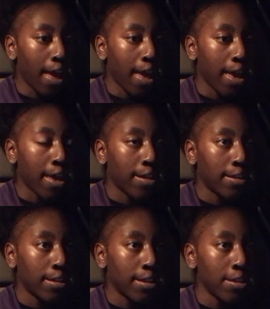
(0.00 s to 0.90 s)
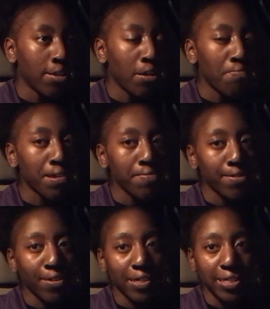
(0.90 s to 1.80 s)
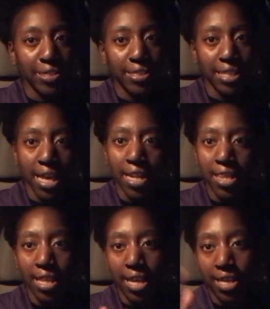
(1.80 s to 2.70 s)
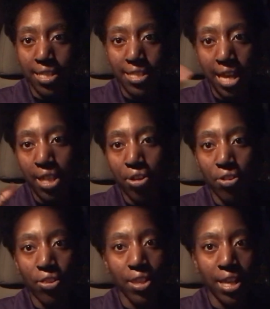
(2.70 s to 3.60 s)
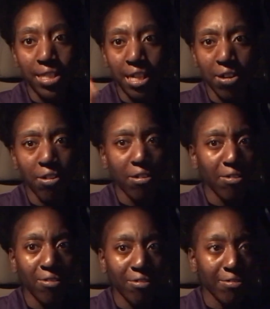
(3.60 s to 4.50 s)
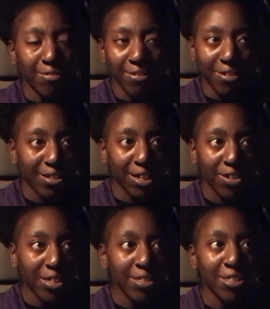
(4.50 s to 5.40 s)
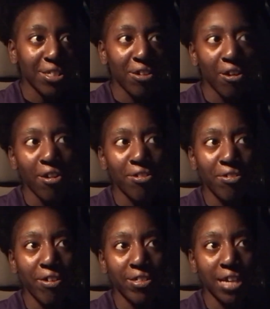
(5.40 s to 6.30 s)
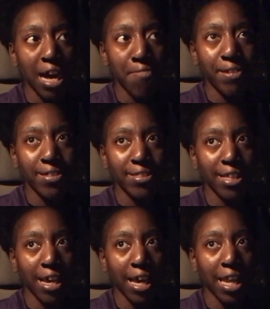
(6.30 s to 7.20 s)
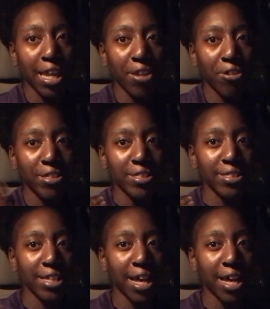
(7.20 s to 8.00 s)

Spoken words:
And, you know, people don't understand and they say little things like, oh, you know, doesn't she know how to do her job? And it's like, it literally just